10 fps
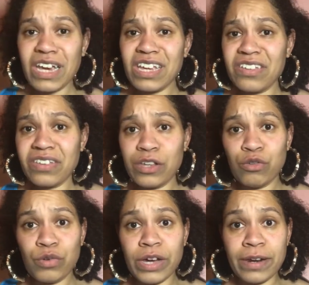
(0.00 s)
I guess I
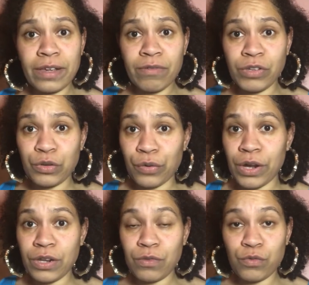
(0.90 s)
do gotta give it
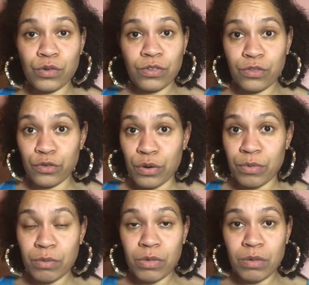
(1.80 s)
credit for
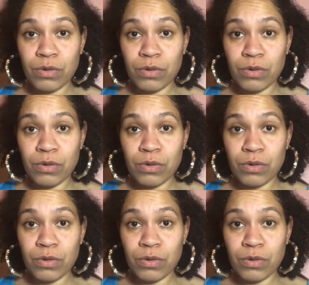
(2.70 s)
disturbing me,